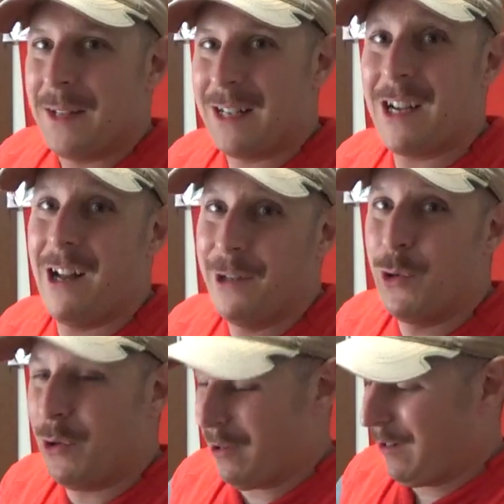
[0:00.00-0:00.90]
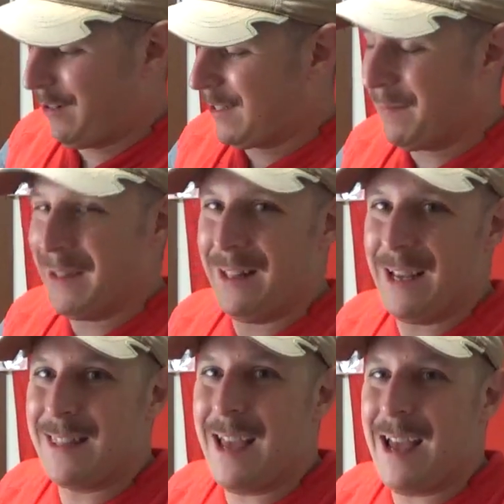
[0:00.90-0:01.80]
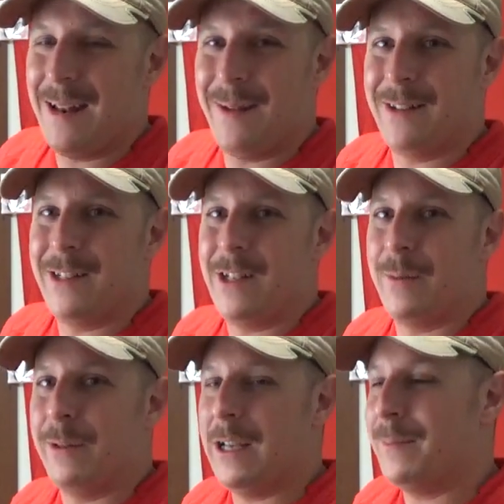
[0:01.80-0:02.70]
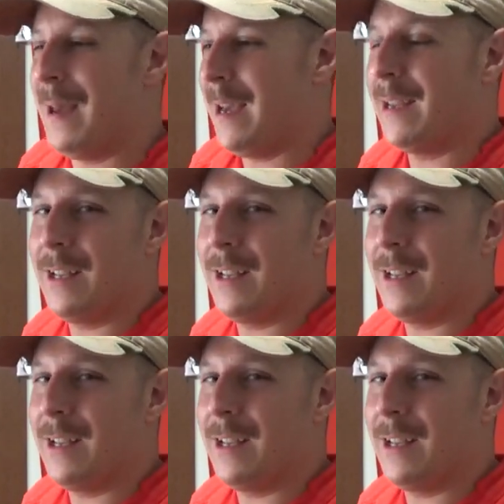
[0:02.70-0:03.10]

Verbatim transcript: Condor or something like that and mount it to your plate bag,